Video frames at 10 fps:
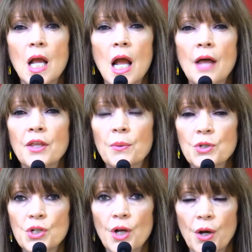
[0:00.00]
And the
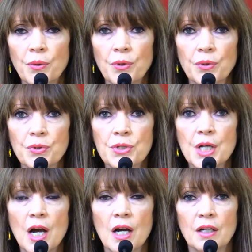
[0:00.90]
original owners,
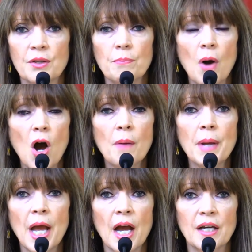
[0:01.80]
uh, the mom
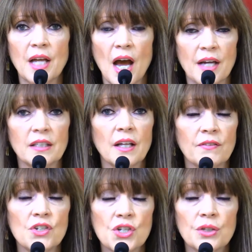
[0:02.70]
had had
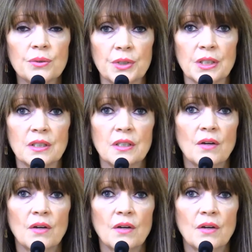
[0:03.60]
11 children.